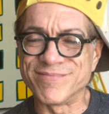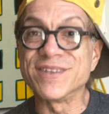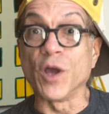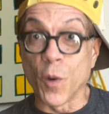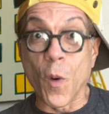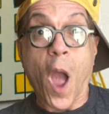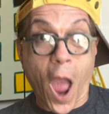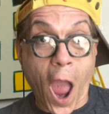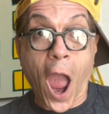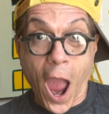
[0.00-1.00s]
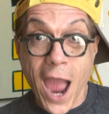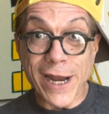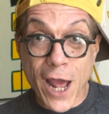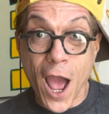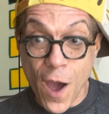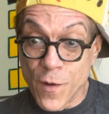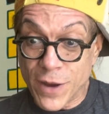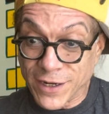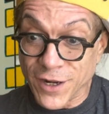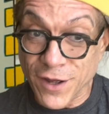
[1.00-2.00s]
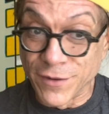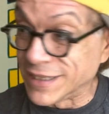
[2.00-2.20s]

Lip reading: So I know,